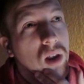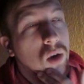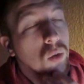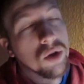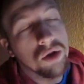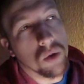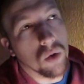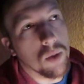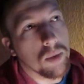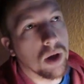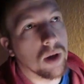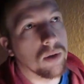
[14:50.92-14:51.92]
The one story,
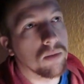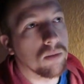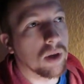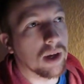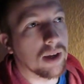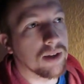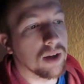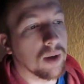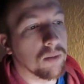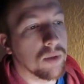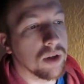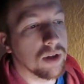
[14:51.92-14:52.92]
I mean, like I said,
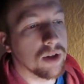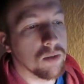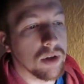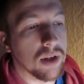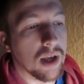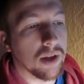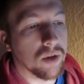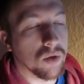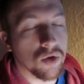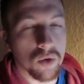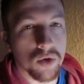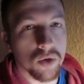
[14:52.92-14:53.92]
I did submit that to
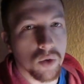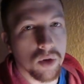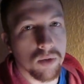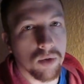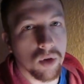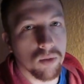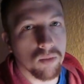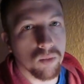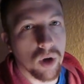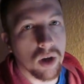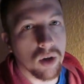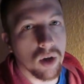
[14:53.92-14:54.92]
a short story
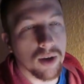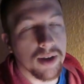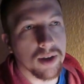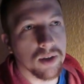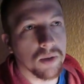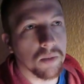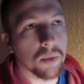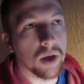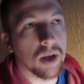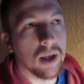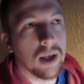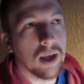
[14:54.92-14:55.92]
writing contest,
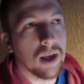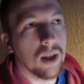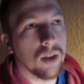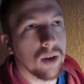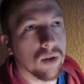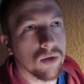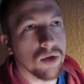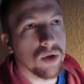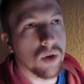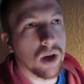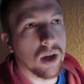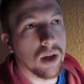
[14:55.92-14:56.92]
but the other
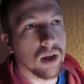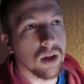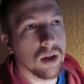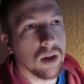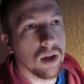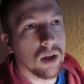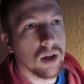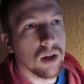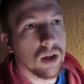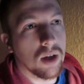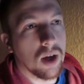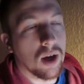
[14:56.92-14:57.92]
two, I
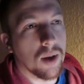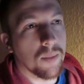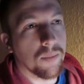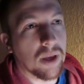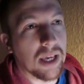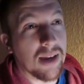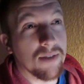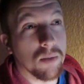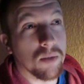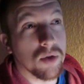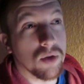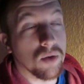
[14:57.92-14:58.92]
gave
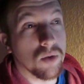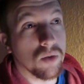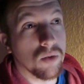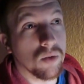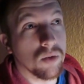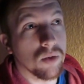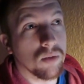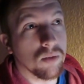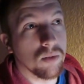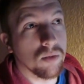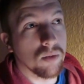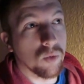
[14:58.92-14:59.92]
them to
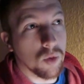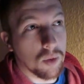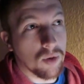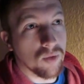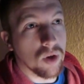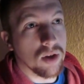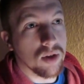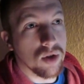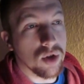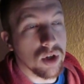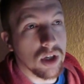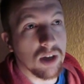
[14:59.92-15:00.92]
one of my friends, and she